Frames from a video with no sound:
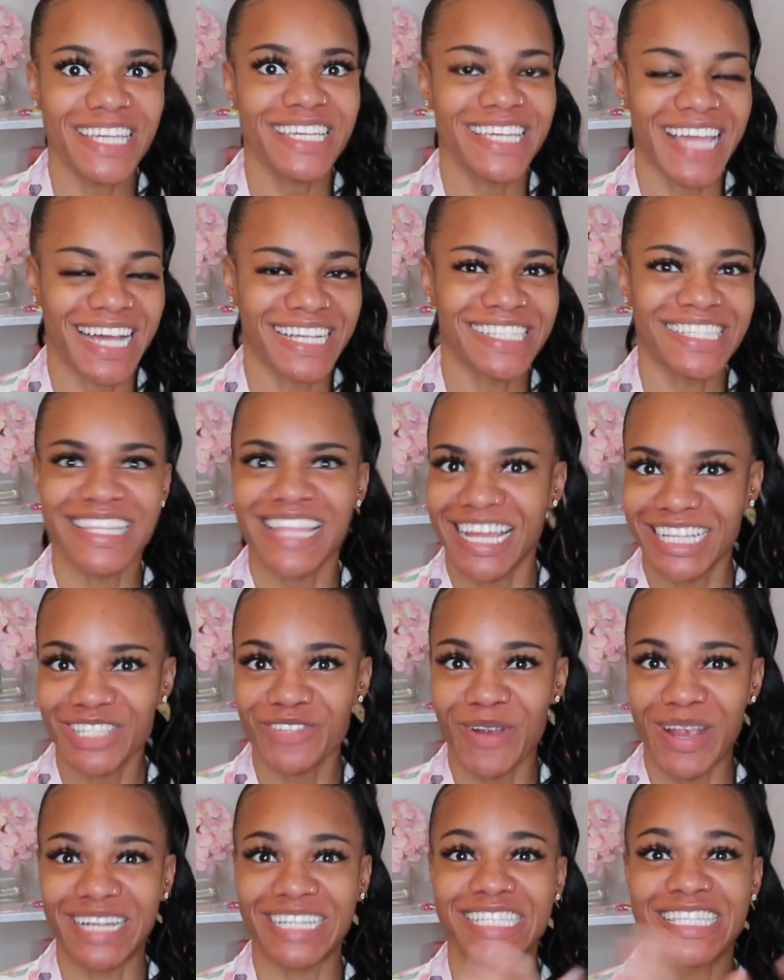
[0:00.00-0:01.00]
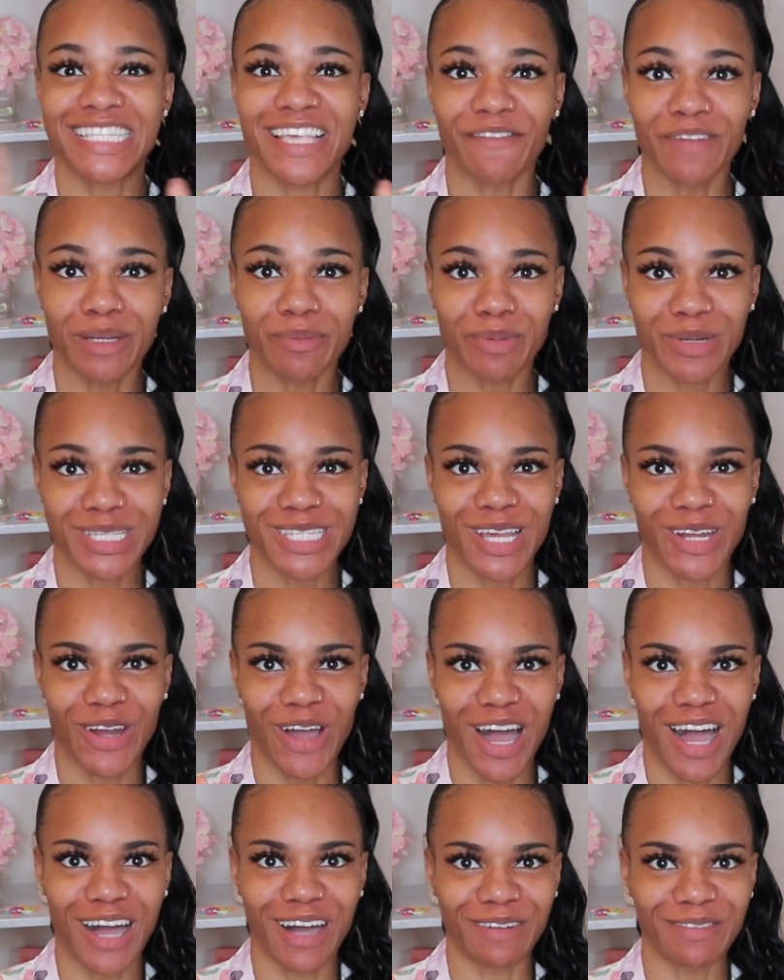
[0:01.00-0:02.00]
Yes, that's right, 70%
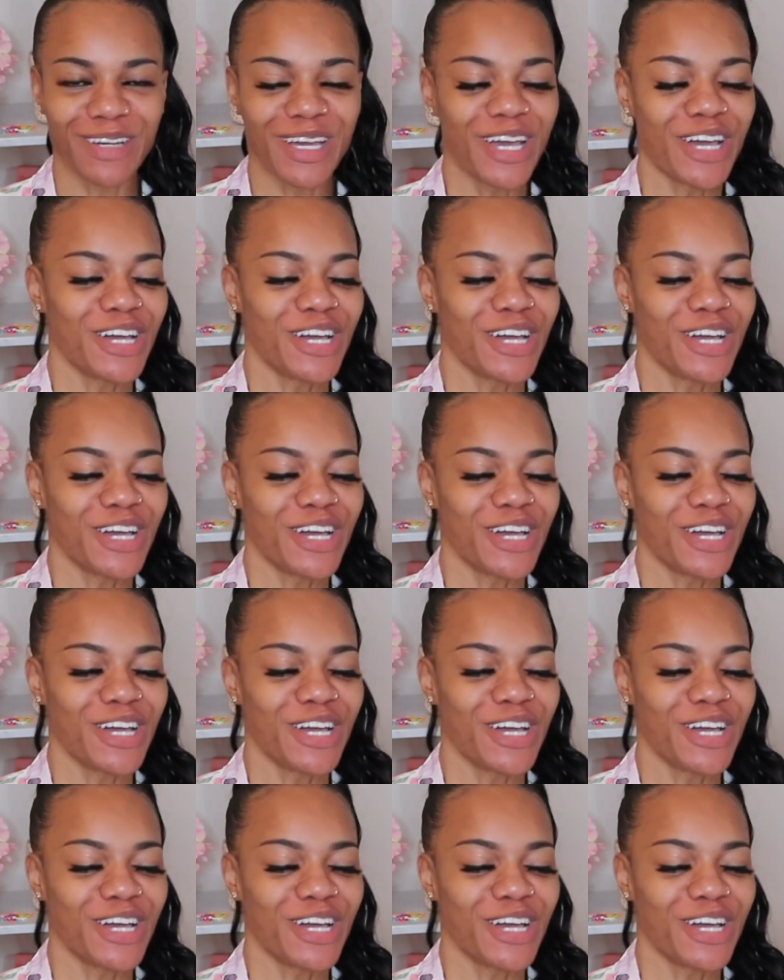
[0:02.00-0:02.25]
off.